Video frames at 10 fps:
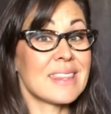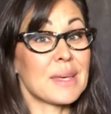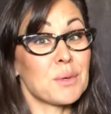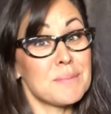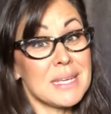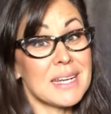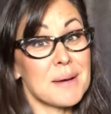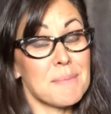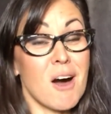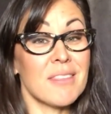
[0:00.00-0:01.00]
They would meet
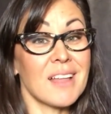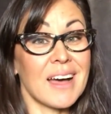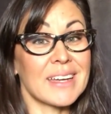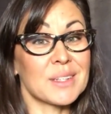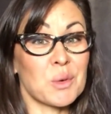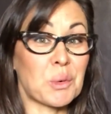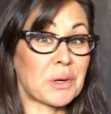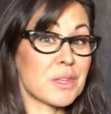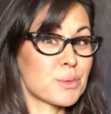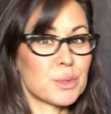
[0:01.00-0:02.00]
up online
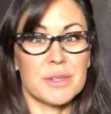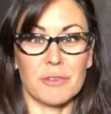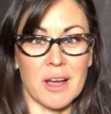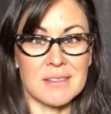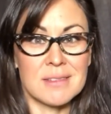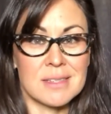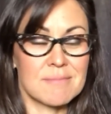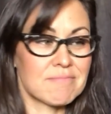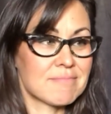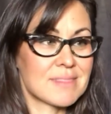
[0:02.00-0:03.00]
or through a friend,
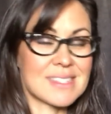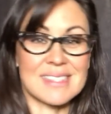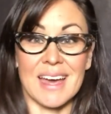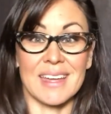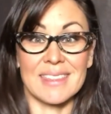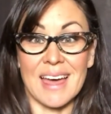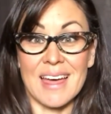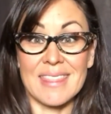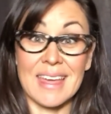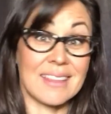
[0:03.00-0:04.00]
decide
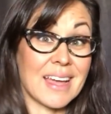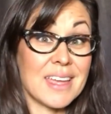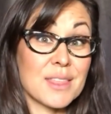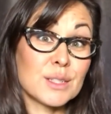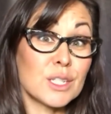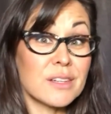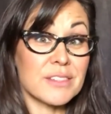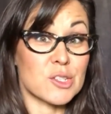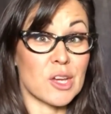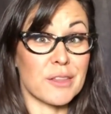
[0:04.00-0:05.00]
that they like the look of
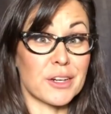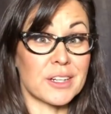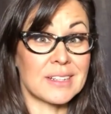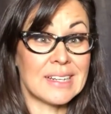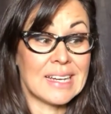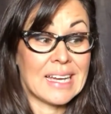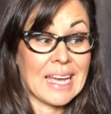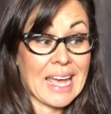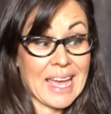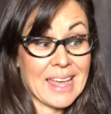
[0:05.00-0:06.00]
each other.
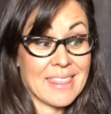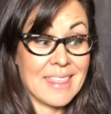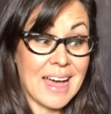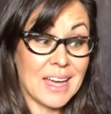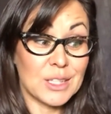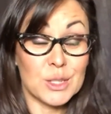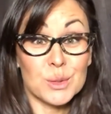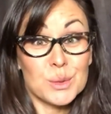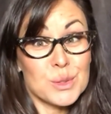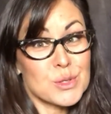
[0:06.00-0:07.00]
And that
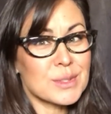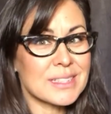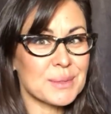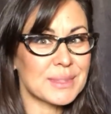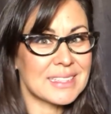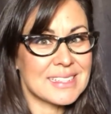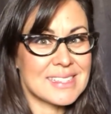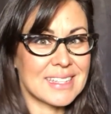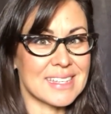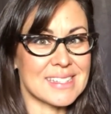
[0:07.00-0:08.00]
usually would lead
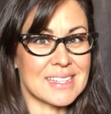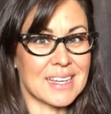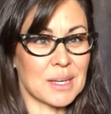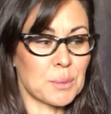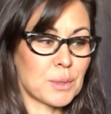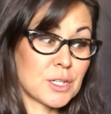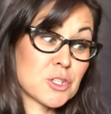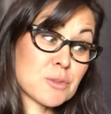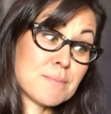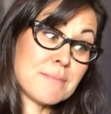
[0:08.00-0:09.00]
to kissing,
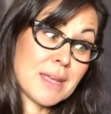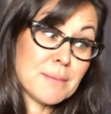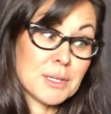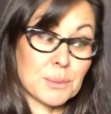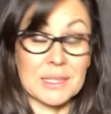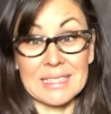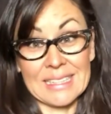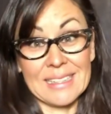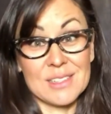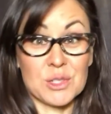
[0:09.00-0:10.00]
which maybe would
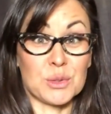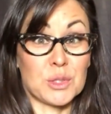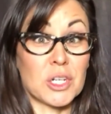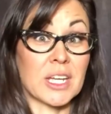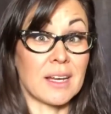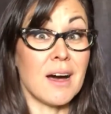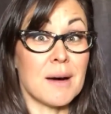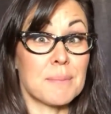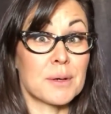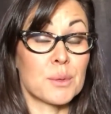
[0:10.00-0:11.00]
lead to hooking
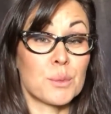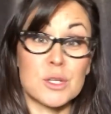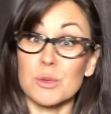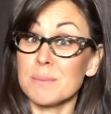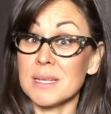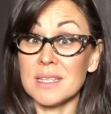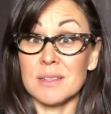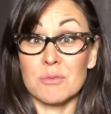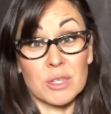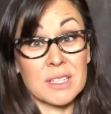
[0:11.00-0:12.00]
up, which would
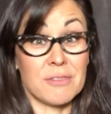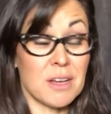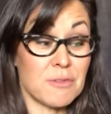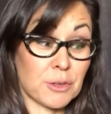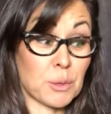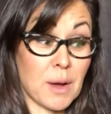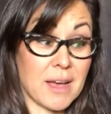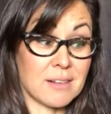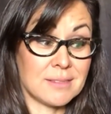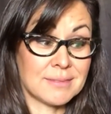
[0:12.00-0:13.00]
be really fun for a
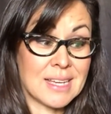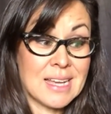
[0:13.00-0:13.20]
while.